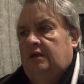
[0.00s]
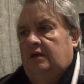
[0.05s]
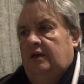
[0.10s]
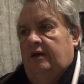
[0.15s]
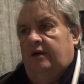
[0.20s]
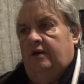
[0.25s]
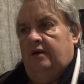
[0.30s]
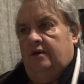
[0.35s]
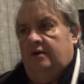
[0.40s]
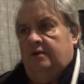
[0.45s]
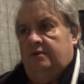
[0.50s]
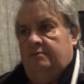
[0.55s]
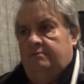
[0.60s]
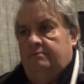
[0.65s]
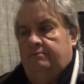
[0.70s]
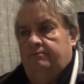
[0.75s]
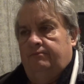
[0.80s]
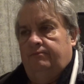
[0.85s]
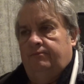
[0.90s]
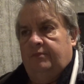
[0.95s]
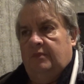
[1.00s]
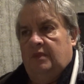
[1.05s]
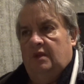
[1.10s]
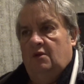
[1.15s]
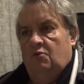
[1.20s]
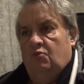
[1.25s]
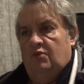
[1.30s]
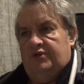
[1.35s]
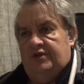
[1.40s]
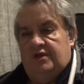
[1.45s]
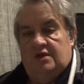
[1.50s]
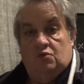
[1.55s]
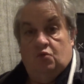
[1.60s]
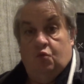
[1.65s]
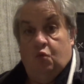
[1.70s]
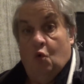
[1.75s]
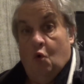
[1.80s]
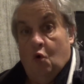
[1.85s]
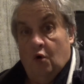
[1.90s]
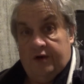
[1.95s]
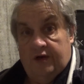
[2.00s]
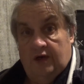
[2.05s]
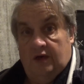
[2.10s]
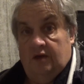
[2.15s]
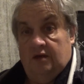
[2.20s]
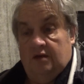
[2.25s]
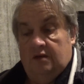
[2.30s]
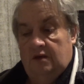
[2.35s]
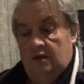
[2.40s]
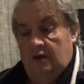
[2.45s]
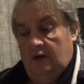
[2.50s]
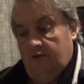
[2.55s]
with his walking.